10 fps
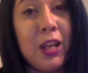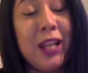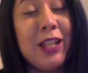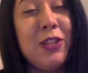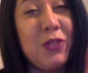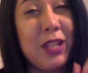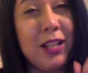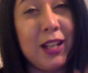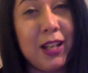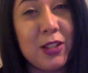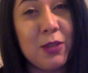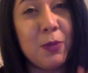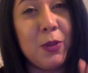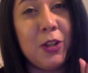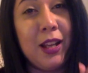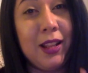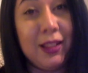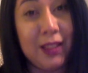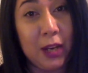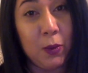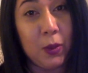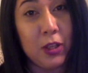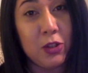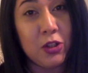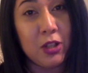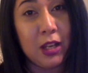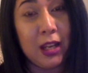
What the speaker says: is using customer language.